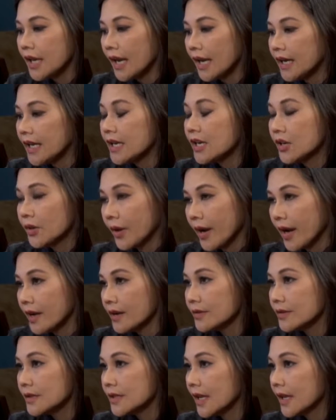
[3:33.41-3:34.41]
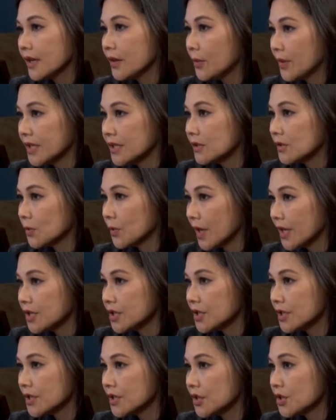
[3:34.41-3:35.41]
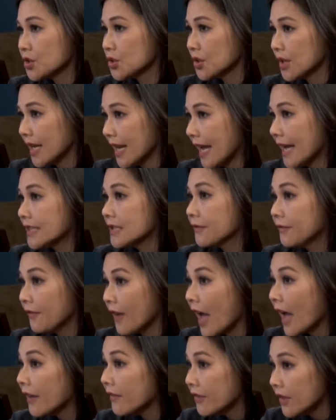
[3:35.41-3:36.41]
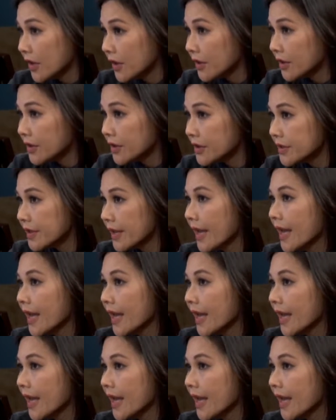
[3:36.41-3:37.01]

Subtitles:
any crowns, any restoration, it should last 5 years.